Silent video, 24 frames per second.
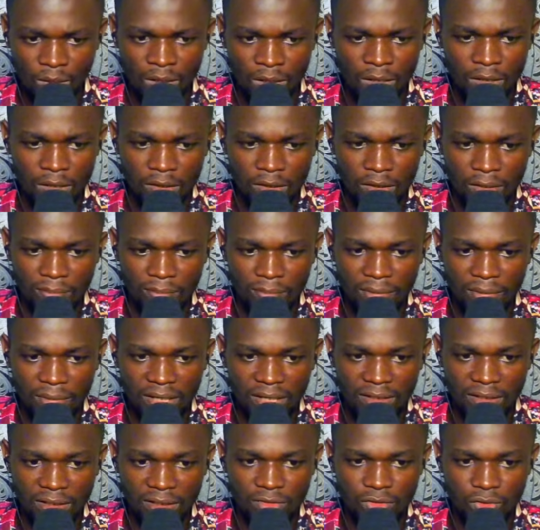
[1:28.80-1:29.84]
The plan now
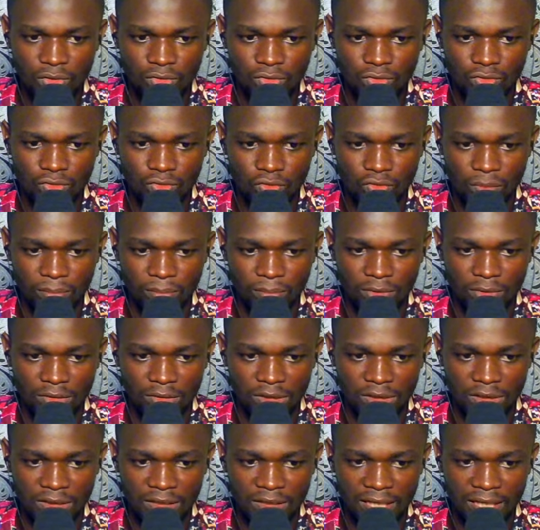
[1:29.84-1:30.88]
is just to support
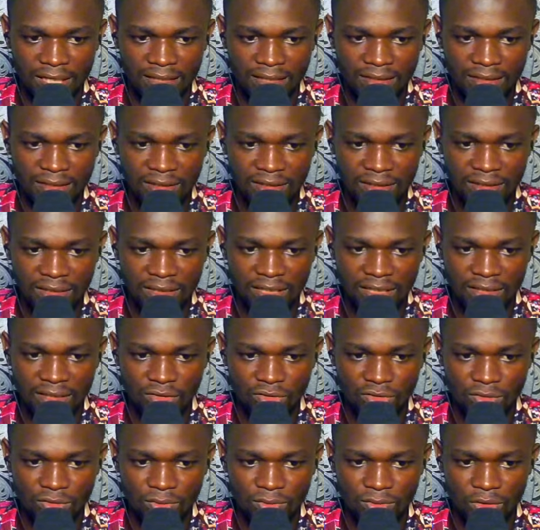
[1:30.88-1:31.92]
this knight and the knight
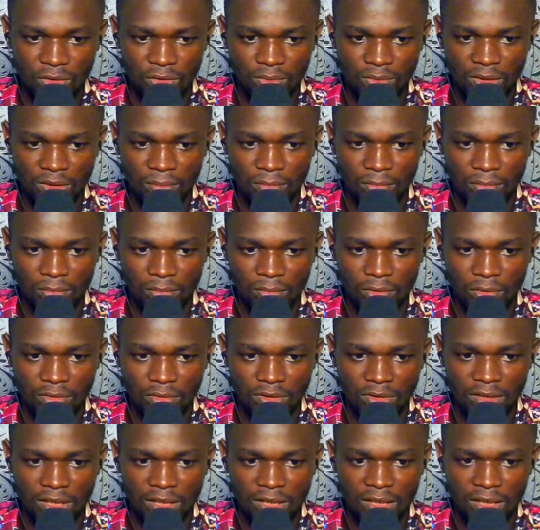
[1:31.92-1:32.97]
just becomes a
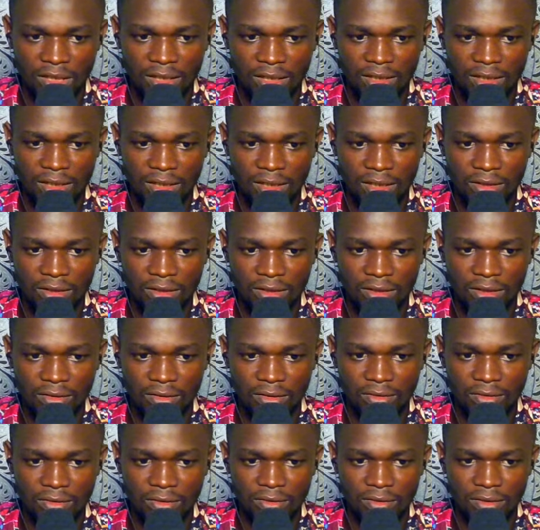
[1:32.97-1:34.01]
monster on the center of the
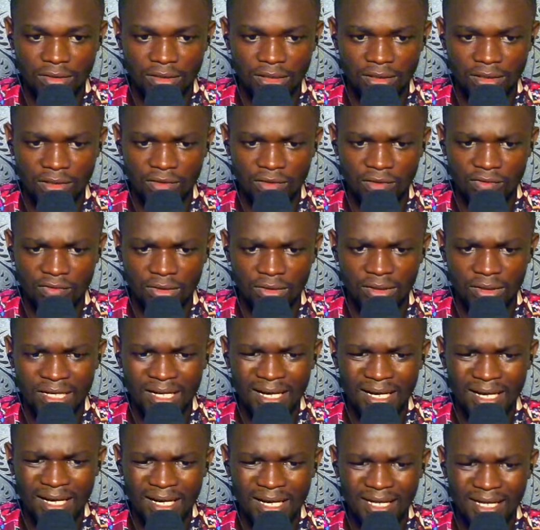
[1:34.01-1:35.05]
board. I see my
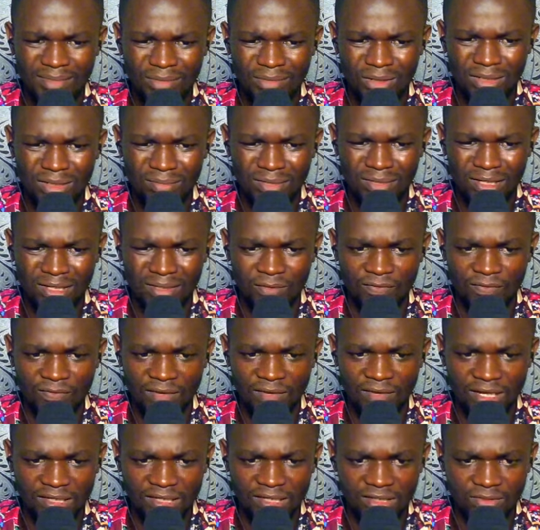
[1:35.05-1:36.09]
opponent playing a move like this, but opponent might